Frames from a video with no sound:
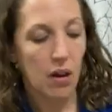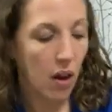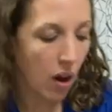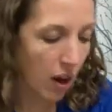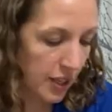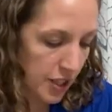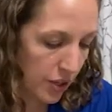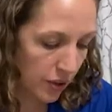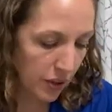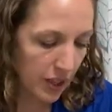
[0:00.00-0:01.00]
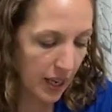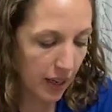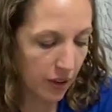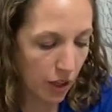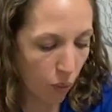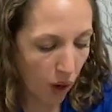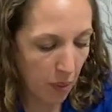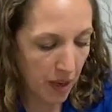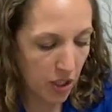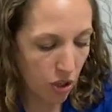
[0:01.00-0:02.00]
onto the knee. You want
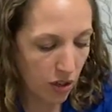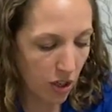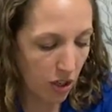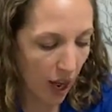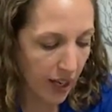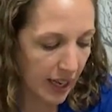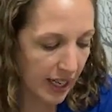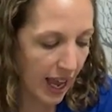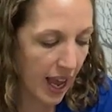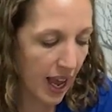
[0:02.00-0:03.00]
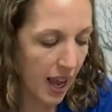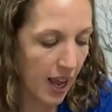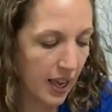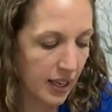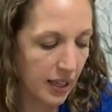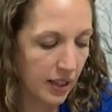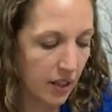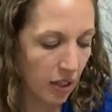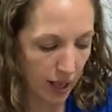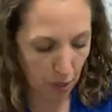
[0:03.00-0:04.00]
to make sure that you're not getting any
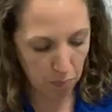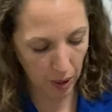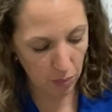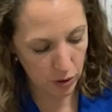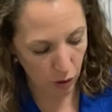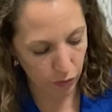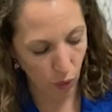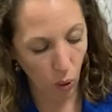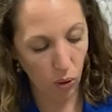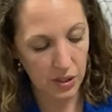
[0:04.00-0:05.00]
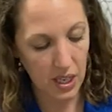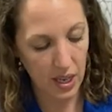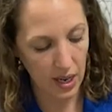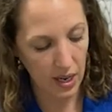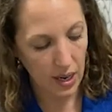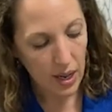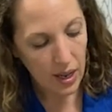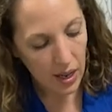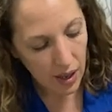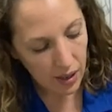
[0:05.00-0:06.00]
little like bumps or folds in it.
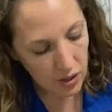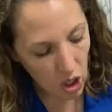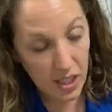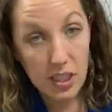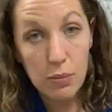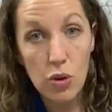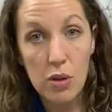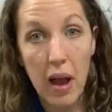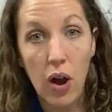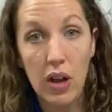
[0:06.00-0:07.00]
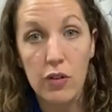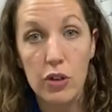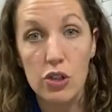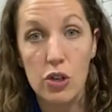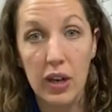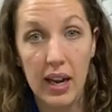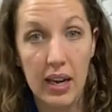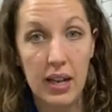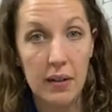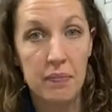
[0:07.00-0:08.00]
Try and smooth them out if you do get
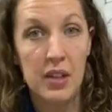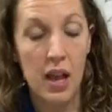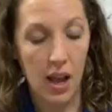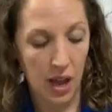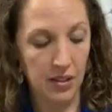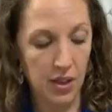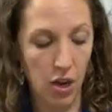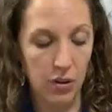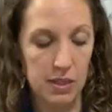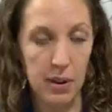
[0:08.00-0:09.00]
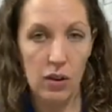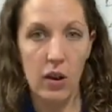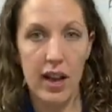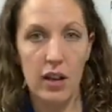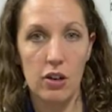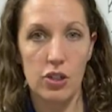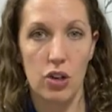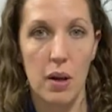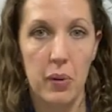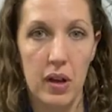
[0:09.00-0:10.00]
any. And then notice my little anchor
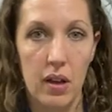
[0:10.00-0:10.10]
strip